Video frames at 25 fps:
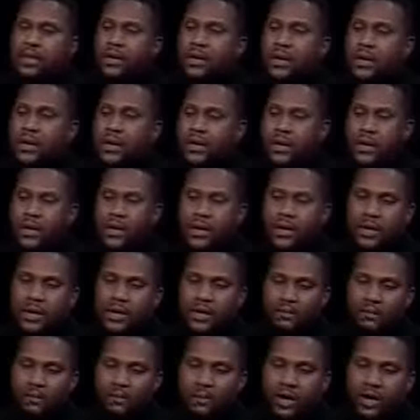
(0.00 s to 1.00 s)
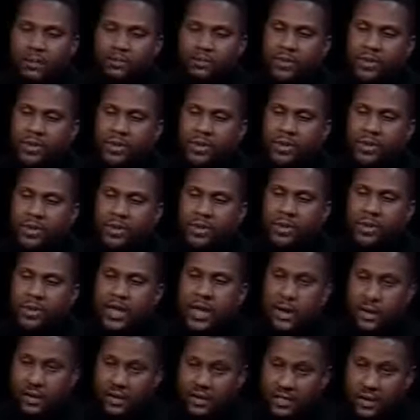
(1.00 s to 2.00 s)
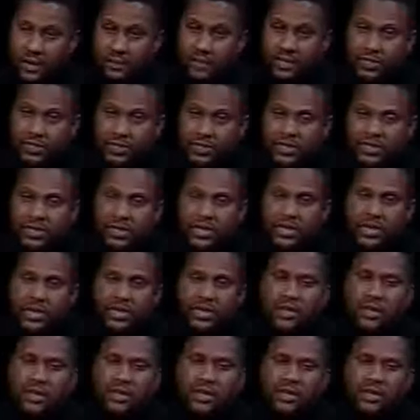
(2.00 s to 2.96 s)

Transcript: uh, in print uh, and on television, indeed.